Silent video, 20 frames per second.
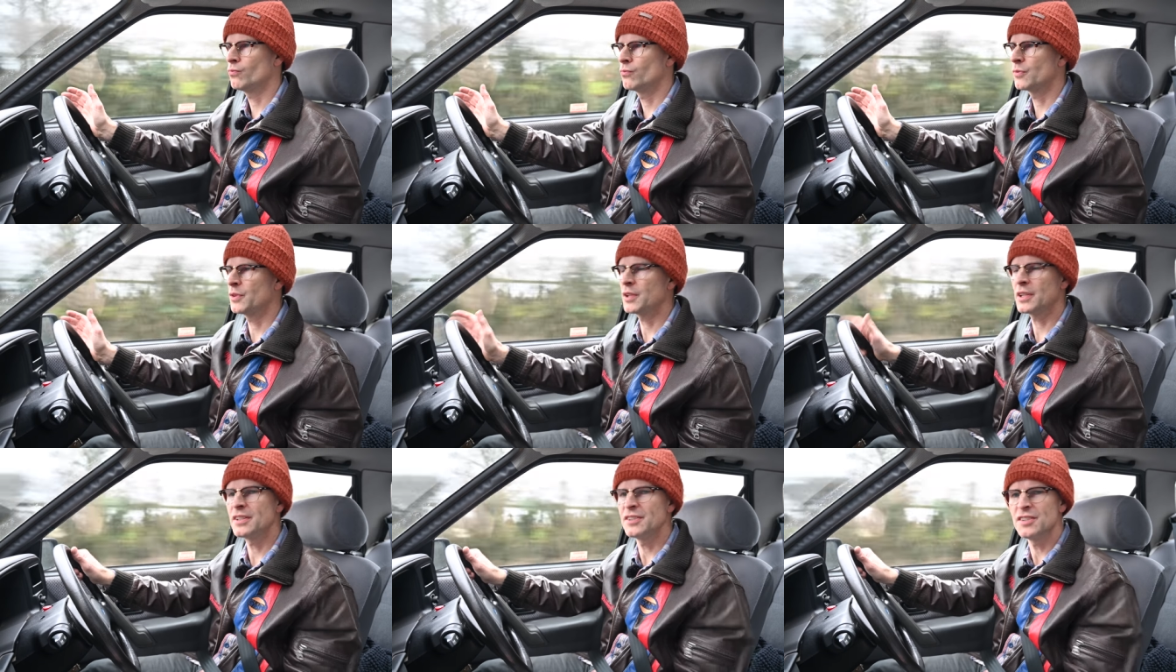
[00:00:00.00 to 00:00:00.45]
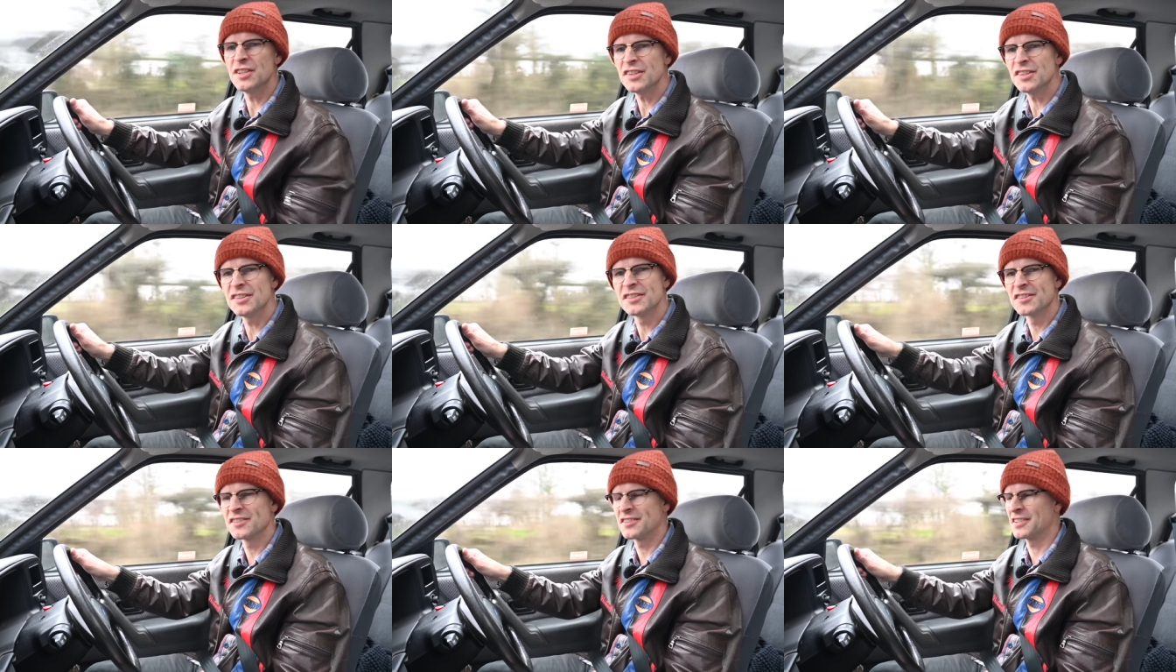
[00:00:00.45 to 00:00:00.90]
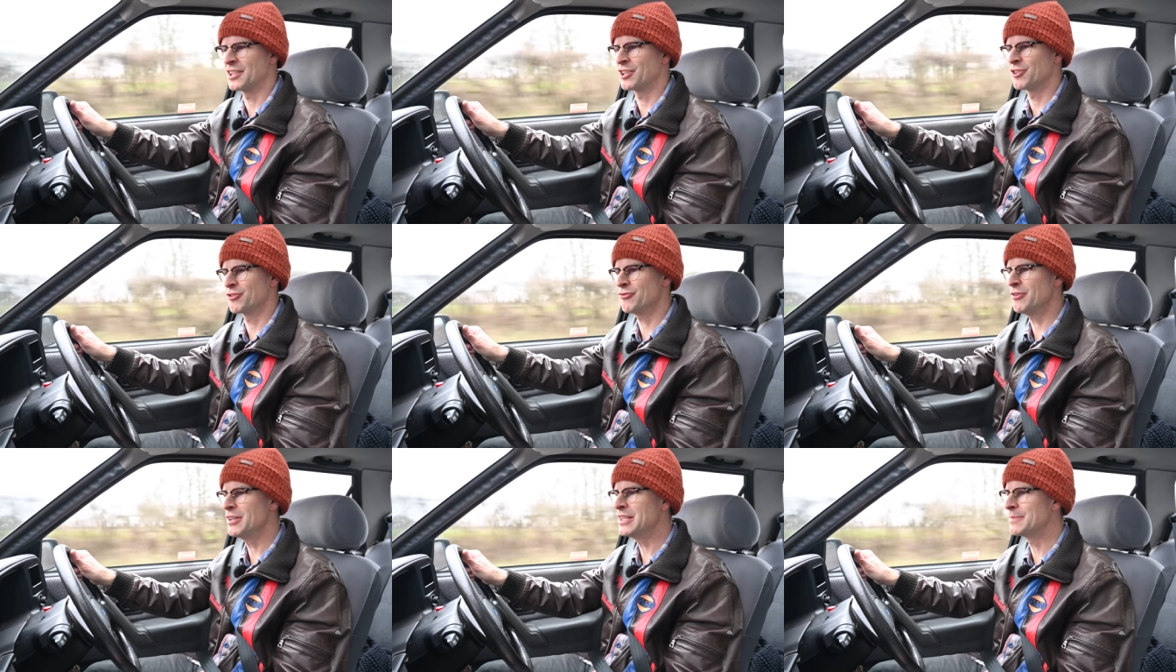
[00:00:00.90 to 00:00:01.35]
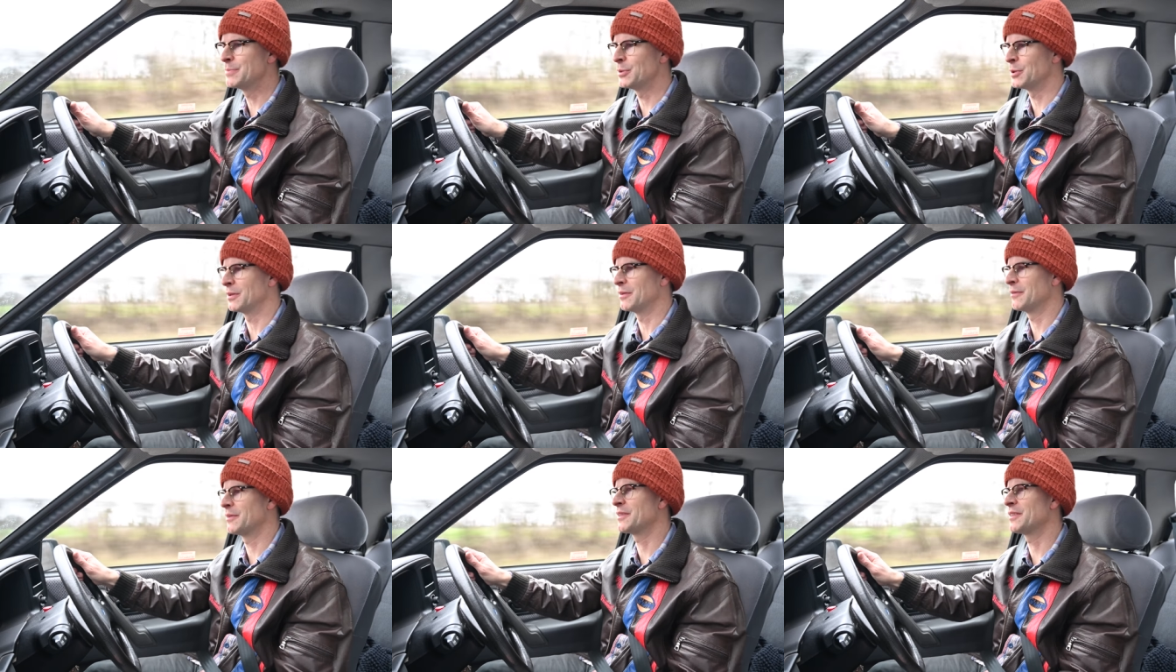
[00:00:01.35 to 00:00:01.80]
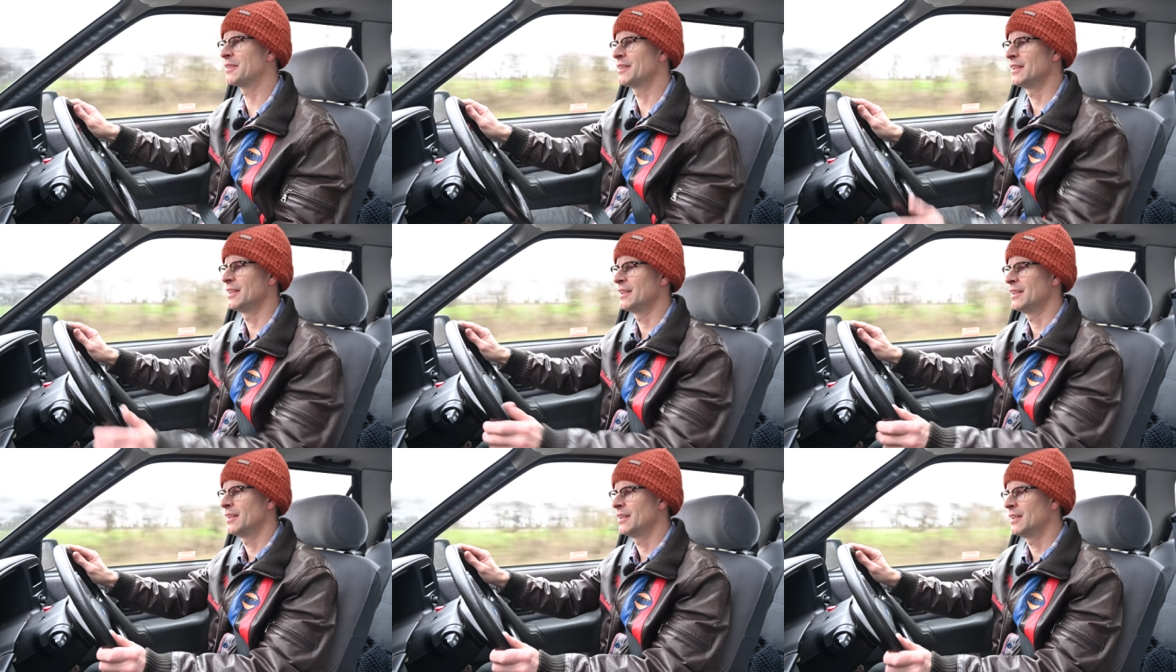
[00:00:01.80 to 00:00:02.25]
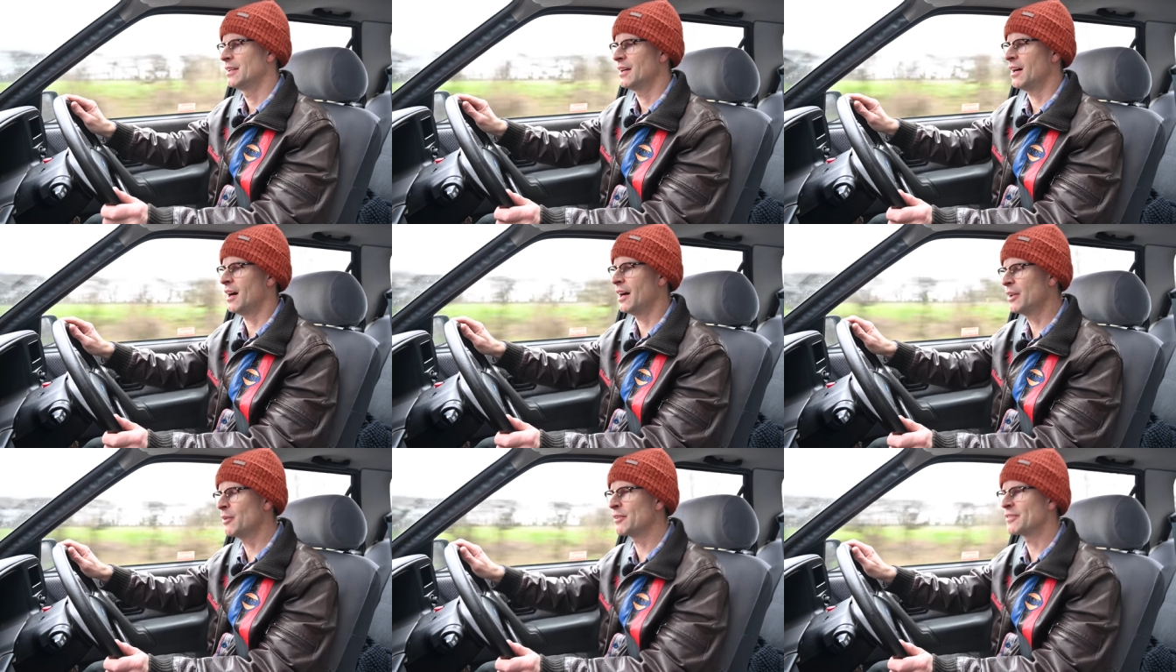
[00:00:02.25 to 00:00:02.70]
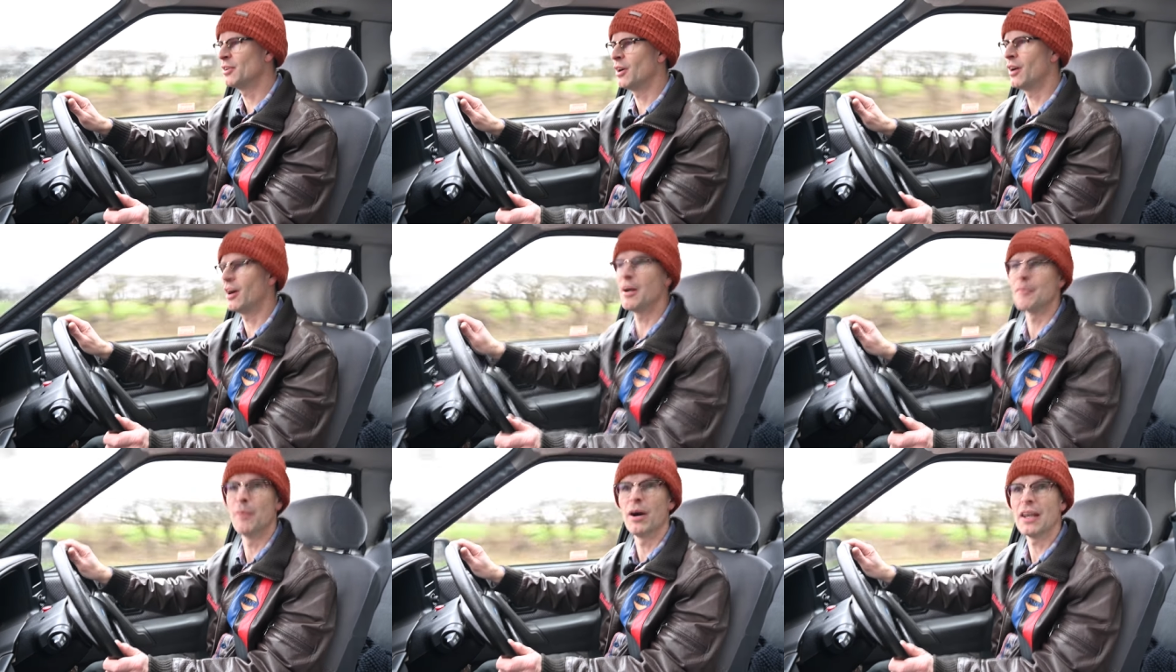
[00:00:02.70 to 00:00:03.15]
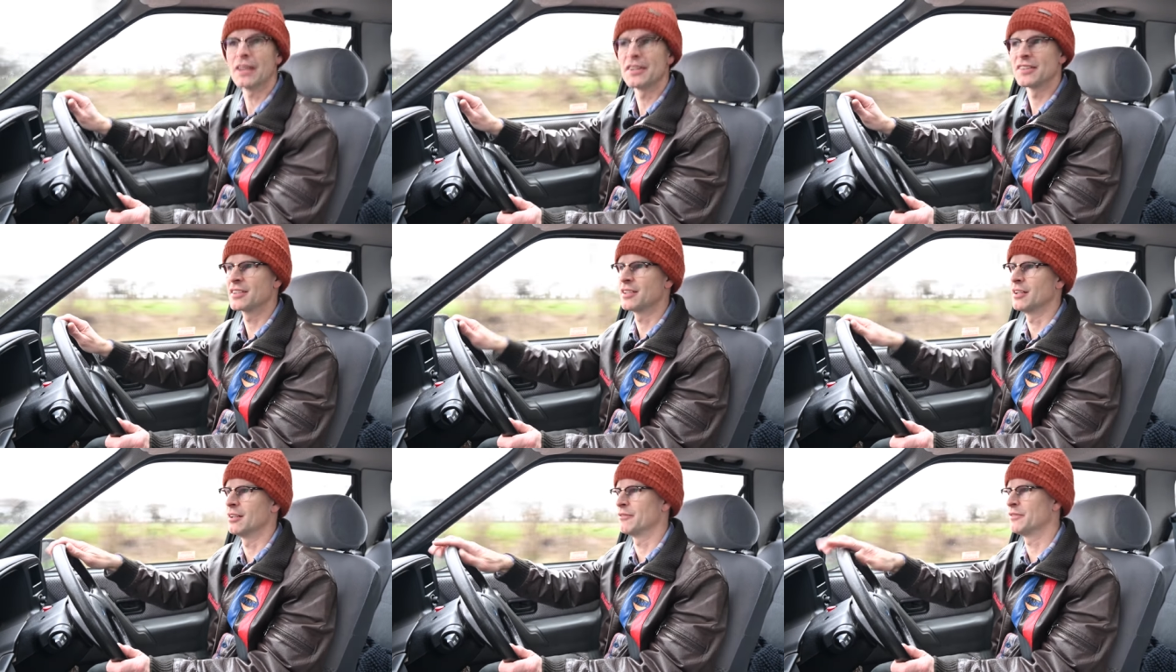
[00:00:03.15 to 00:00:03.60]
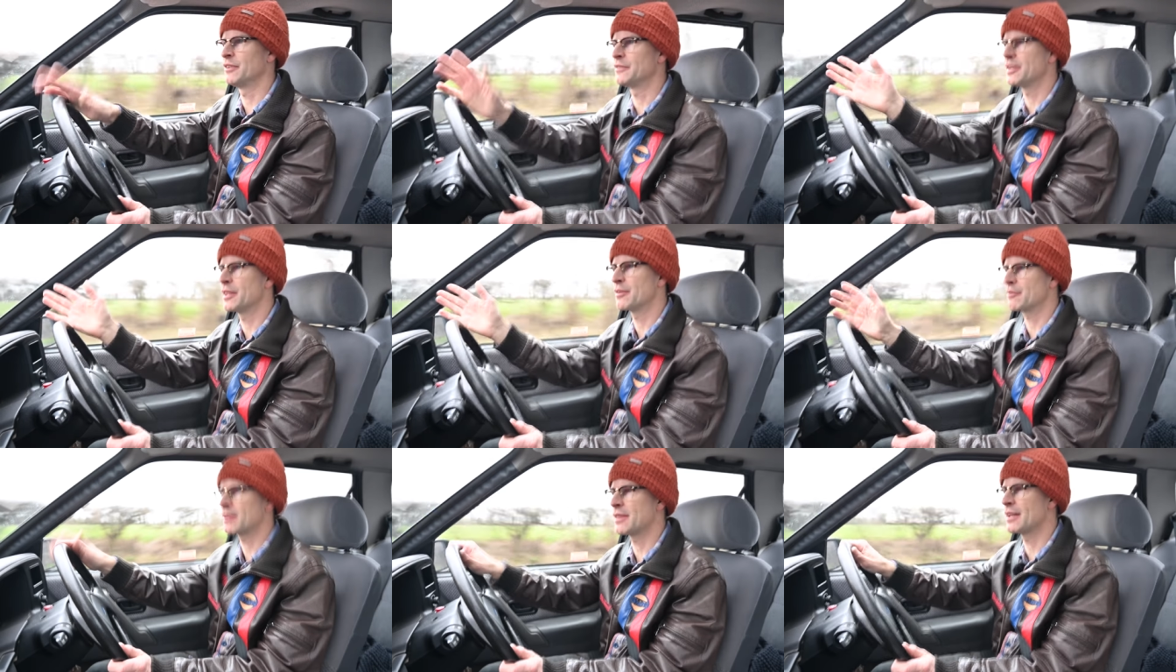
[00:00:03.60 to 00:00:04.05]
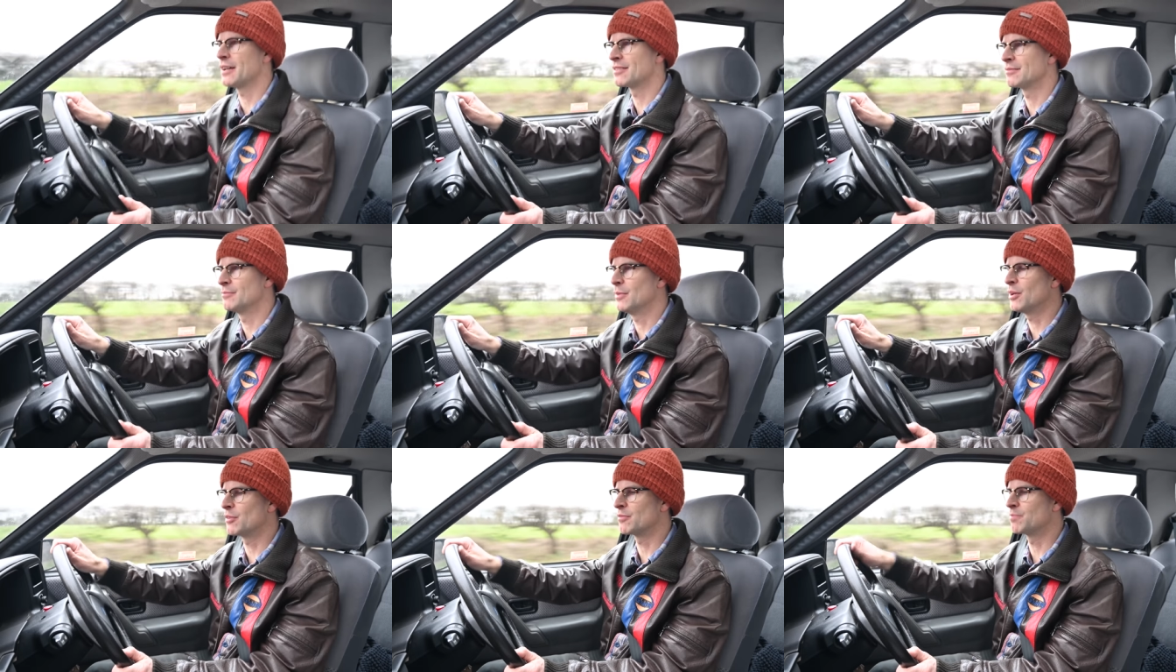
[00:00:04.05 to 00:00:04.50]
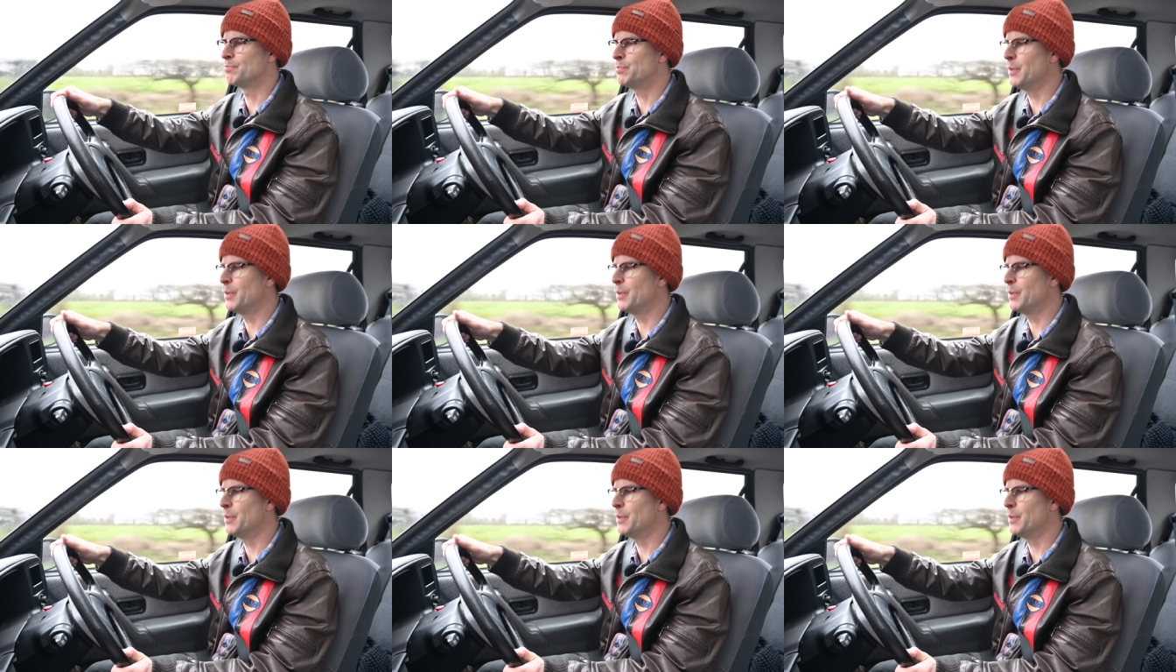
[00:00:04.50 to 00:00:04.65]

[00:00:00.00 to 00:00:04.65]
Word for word: the condition is just incredible. I know it's not a high mileage car, 53,000 miles,